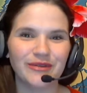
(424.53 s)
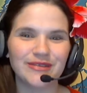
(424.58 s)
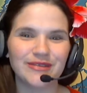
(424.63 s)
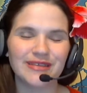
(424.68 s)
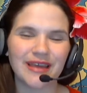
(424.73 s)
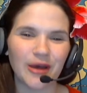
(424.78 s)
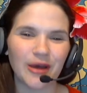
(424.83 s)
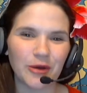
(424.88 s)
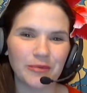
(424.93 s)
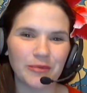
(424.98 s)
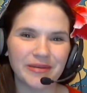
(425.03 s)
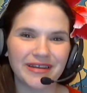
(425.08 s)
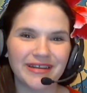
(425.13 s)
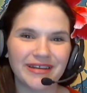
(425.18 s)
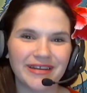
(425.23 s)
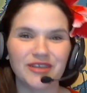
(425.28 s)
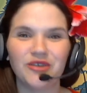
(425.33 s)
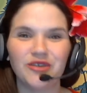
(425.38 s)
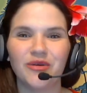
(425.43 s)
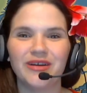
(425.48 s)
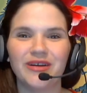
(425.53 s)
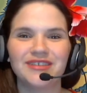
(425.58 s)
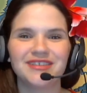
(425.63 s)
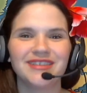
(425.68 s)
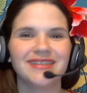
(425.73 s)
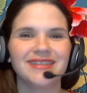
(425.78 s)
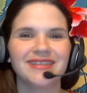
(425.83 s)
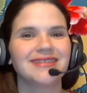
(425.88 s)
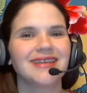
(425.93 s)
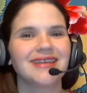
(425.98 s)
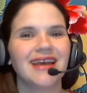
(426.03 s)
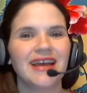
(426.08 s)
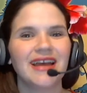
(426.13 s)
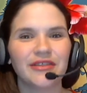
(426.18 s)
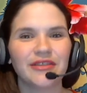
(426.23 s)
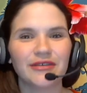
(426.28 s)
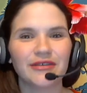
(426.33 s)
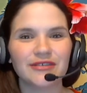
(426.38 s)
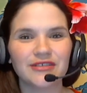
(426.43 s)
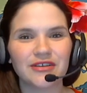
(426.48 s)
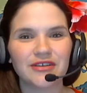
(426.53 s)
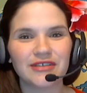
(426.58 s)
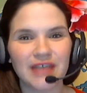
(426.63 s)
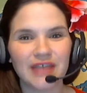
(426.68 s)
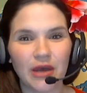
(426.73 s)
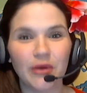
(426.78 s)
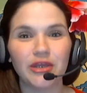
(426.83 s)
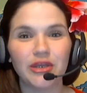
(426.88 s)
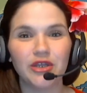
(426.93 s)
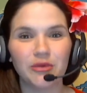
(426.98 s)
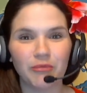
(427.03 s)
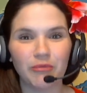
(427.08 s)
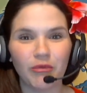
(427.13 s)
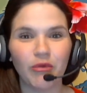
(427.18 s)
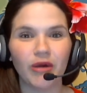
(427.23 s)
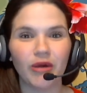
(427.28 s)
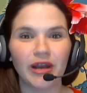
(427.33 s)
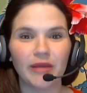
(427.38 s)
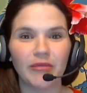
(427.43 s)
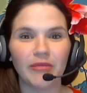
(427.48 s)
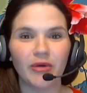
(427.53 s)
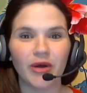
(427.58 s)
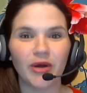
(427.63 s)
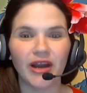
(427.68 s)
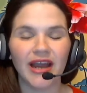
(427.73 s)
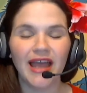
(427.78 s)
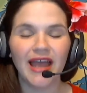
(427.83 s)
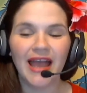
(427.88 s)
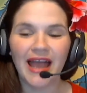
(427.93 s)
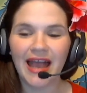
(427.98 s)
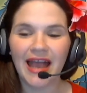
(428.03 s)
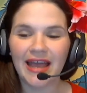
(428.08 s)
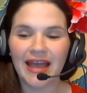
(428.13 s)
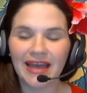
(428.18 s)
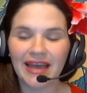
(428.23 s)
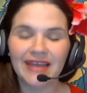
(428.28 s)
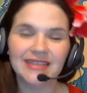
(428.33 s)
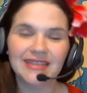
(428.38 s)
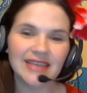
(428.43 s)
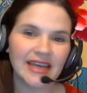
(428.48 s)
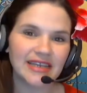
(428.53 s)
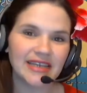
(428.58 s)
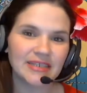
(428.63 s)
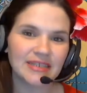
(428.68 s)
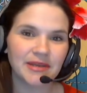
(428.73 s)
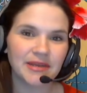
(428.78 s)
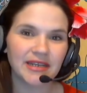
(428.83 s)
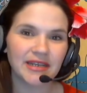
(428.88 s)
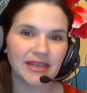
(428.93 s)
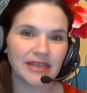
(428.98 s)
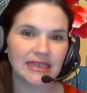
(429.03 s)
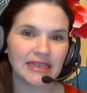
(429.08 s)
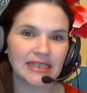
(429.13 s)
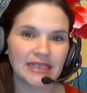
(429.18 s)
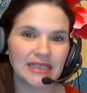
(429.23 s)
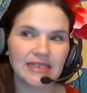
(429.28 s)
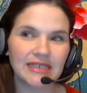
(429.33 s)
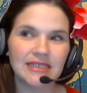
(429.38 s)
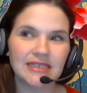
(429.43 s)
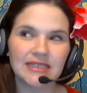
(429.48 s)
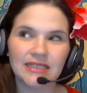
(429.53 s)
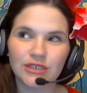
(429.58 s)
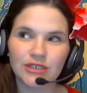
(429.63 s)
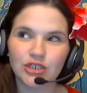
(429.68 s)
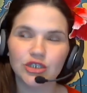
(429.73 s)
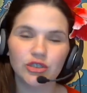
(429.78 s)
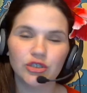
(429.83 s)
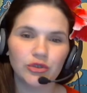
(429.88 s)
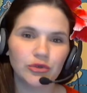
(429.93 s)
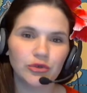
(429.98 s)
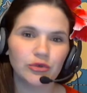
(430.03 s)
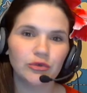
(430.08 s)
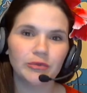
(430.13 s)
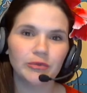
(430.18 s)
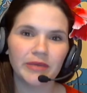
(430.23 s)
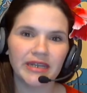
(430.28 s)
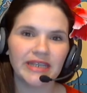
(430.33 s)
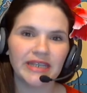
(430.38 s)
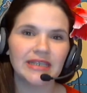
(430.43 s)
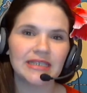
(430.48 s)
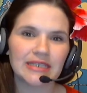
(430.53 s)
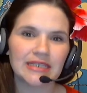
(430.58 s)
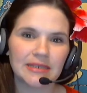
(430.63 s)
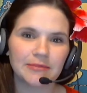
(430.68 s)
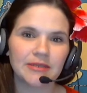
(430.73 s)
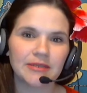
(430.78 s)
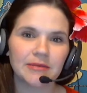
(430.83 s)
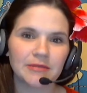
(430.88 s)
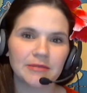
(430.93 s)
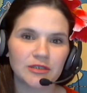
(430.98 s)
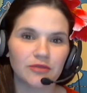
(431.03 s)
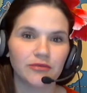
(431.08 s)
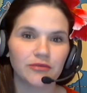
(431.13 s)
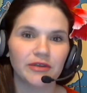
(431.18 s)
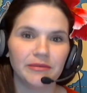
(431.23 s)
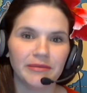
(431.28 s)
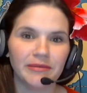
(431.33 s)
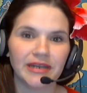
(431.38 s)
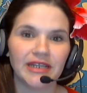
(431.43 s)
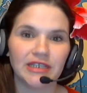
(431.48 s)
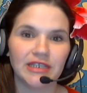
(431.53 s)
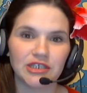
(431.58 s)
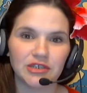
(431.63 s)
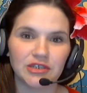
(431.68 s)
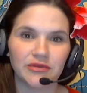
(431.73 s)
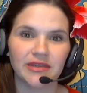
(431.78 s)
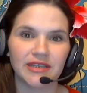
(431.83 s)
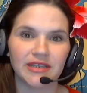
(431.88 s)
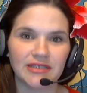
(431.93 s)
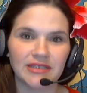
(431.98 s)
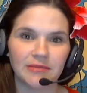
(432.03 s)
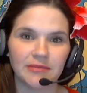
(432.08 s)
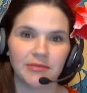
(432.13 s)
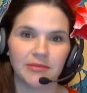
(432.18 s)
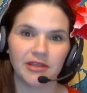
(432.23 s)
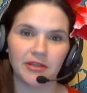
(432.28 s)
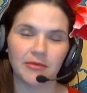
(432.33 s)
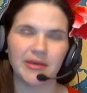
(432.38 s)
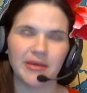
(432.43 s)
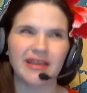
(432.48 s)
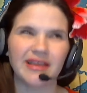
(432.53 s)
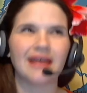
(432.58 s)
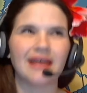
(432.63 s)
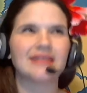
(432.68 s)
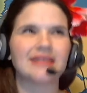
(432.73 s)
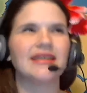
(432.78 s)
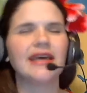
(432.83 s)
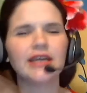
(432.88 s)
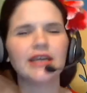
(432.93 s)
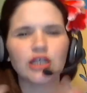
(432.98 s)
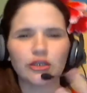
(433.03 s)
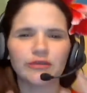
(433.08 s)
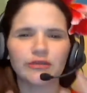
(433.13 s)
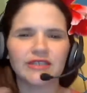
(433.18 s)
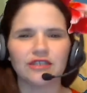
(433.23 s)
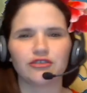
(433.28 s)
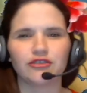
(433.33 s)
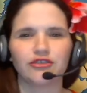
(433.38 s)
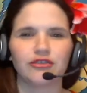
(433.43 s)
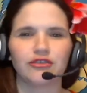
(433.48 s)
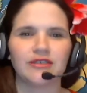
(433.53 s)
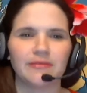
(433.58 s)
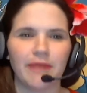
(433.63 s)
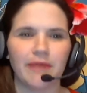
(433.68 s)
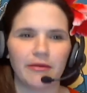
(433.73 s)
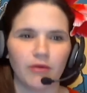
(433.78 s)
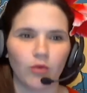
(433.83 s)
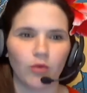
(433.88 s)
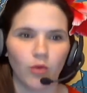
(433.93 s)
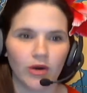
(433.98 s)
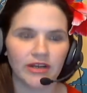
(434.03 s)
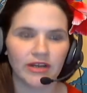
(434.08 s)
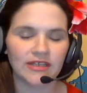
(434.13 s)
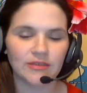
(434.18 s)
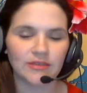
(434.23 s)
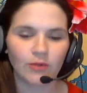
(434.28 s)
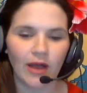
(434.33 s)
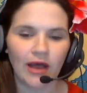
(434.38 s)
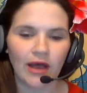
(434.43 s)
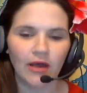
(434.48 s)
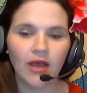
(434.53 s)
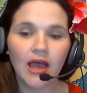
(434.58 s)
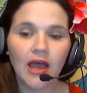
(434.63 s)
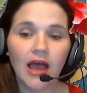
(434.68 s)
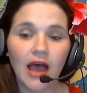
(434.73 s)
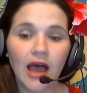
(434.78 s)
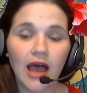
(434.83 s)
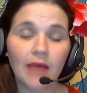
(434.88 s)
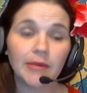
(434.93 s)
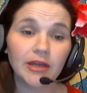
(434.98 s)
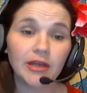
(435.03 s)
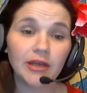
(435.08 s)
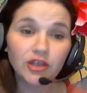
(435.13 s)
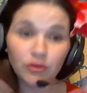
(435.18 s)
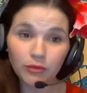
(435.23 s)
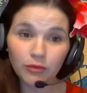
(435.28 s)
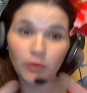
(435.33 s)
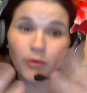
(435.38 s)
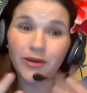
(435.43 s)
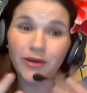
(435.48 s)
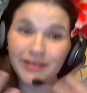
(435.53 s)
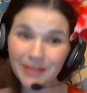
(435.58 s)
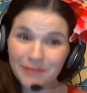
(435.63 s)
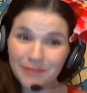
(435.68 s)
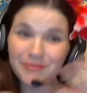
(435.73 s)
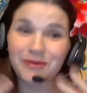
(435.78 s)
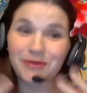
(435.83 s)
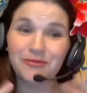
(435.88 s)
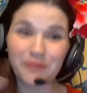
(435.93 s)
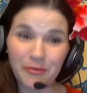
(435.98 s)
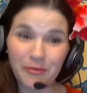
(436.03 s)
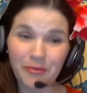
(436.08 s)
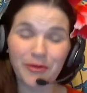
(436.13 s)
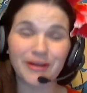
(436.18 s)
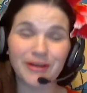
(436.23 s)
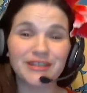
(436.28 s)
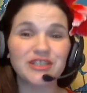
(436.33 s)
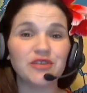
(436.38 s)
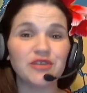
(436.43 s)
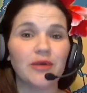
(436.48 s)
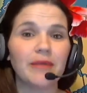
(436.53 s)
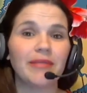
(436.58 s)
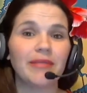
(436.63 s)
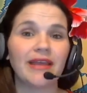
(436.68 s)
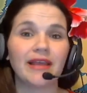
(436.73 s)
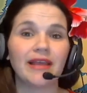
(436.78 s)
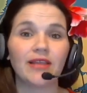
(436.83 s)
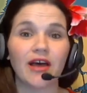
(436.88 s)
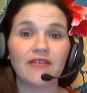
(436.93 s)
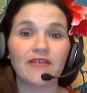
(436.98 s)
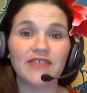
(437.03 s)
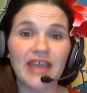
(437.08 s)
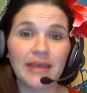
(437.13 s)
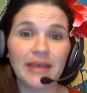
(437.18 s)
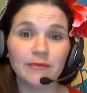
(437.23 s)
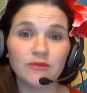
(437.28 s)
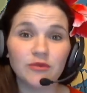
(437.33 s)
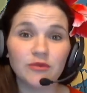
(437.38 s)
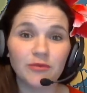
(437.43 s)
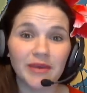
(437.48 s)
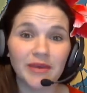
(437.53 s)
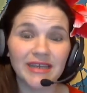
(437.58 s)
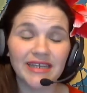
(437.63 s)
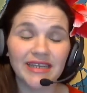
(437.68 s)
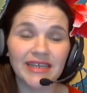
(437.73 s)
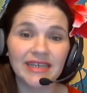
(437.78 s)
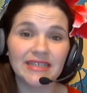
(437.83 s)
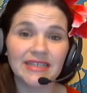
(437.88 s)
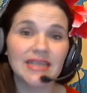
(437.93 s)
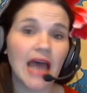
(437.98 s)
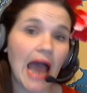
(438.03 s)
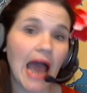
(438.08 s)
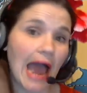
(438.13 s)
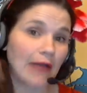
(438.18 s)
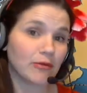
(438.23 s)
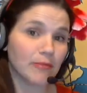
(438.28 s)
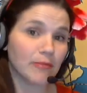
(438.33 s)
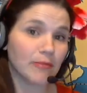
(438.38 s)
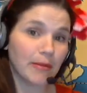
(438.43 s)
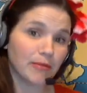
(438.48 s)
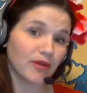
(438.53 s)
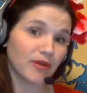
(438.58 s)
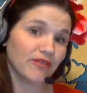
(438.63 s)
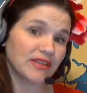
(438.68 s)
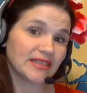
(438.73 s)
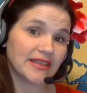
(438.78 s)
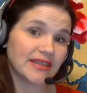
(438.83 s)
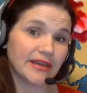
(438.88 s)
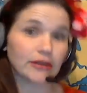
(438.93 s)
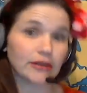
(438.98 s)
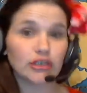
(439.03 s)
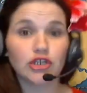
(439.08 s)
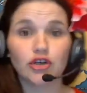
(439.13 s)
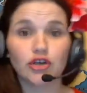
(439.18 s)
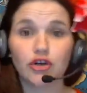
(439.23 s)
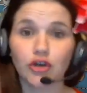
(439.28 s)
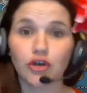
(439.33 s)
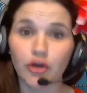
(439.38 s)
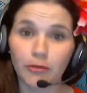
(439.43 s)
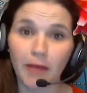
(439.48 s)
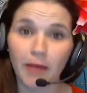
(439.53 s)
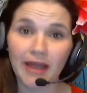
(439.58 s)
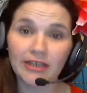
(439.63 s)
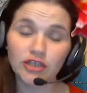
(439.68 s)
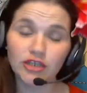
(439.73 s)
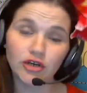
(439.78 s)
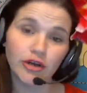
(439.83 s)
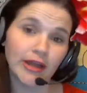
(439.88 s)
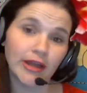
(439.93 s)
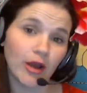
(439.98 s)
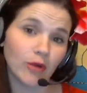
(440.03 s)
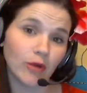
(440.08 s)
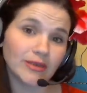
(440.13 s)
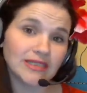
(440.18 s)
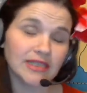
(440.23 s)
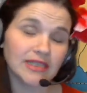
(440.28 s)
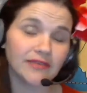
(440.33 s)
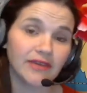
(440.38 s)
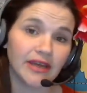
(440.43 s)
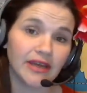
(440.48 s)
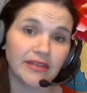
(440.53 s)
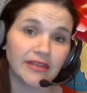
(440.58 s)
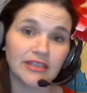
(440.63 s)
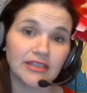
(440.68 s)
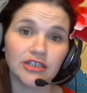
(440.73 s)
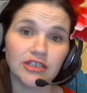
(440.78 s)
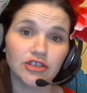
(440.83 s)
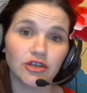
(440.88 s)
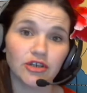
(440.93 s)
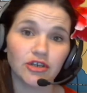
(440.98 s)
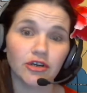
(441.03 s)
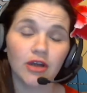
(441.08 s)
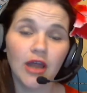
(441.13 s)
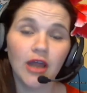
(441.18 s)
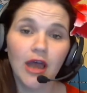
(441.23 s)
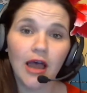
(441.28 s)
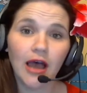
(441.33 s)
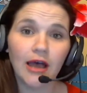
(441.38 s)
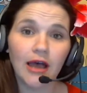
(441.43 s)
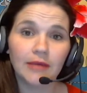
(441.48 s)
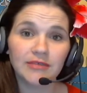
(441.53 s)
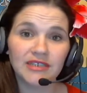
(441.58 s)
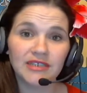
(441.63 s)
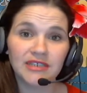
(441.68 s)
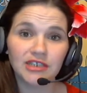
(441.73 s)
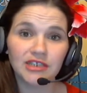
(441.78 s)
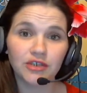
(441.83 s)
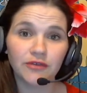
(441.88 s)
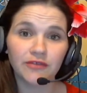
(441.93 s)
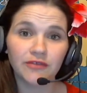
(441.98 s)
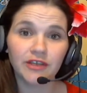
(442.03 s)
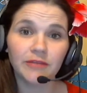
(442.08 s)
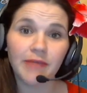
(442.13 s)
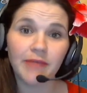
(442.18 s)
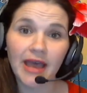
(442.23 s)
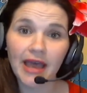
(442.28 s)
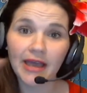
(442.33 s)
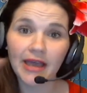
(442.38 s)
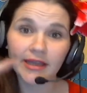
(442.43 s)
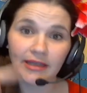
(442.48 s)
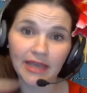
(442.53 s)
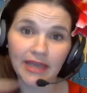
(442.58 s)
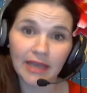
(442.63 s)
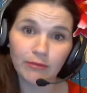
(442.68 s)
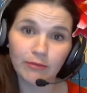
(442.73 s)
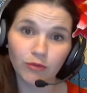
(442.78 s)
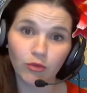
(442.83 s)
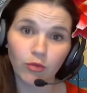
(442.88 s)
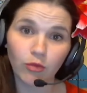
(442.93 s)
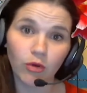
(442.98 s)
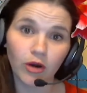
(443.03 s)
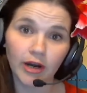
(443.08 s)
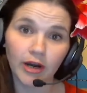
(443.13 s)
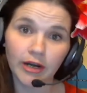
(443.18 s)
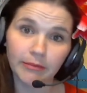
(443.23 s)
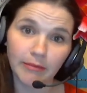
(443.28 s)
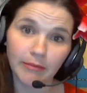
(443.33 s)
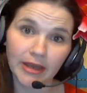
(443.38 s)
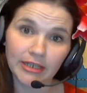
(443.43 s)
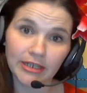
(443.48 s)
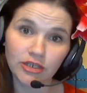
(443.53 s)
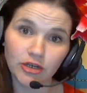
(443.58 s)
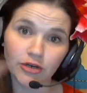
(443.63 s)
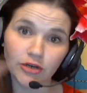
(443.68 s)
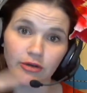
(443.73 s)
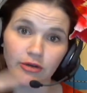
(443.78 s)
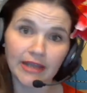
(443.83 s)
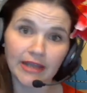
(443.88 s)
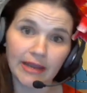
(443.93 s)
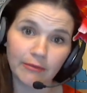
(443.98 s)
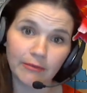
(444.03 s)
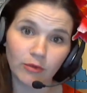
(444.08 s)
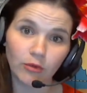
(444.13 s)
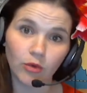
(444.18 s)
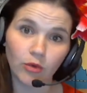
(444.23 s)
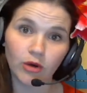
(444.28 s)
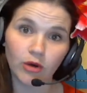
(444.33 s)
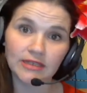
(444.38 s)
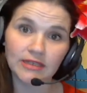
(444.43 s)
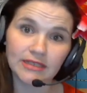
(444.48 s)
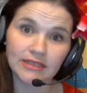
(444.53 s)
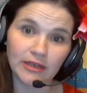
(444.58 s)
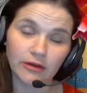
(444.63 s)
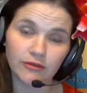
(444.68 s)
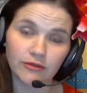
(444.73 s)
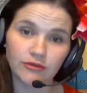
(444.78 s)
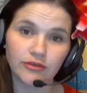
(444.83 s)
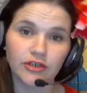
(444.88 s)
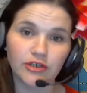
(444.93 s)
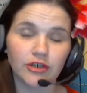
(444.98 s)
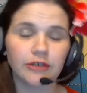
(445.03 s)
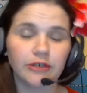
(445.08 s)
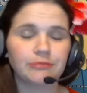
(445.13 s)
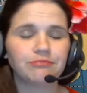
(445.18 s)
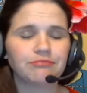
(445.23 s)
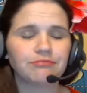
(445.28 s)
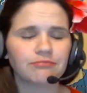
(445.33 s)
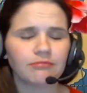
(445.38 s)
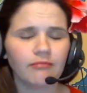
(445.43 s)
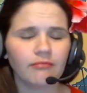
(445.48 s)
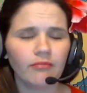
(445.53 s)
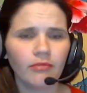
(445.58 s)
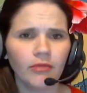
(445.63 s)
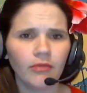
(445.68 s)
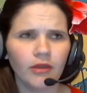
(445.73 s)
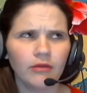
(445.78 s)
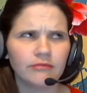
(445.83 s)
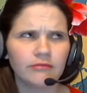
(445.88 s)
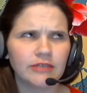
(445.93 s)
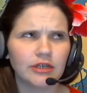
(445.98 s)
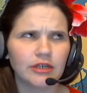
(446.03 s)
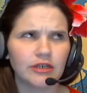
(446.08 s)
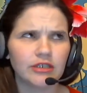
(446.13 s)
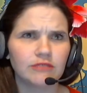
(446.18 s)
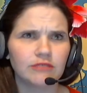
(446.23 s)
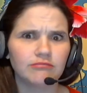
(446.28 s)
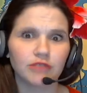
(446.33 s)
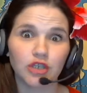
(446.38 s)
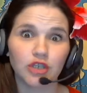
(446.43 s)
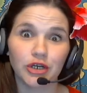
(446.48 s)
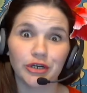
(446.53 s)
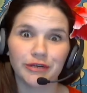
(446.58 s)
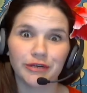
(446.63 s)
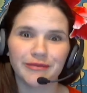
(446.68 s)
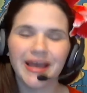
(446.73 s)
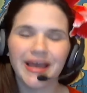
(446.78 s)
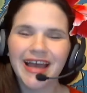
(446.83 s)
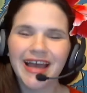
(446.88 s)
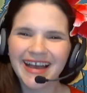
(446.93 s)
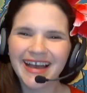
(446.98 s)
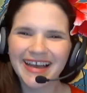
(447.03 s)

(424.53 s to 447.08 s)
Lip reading: those open-ended questions, they'll start telling you more and more. And I say I spend at least 2 minutes, sometimes 3 minutes doing this at the beginning of the class. That includes introducing my reward as well. And your reward can build rapport too. I play a lot of games with my kids. I remember if it's their turn or my turn, I always leave it in the teacher to teacher feedback, game reward, my turn, game reward, Sarah's return. Sarah's turn.